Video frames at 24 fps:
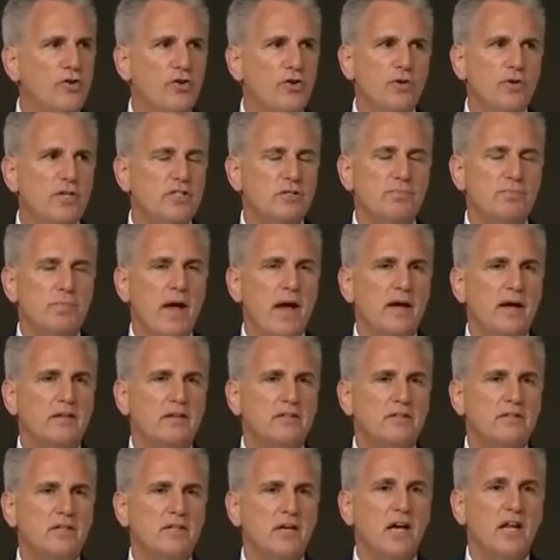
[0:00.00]
due
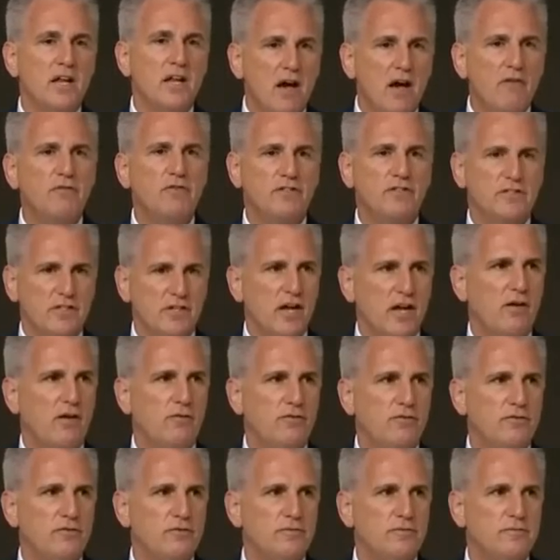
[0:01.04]
respect, enough is
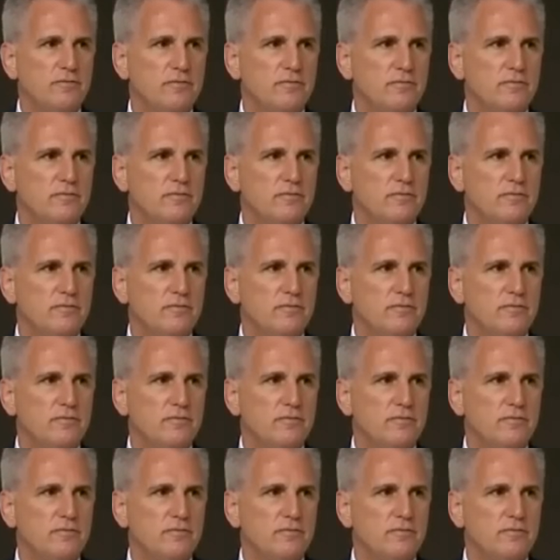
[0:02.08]
enough.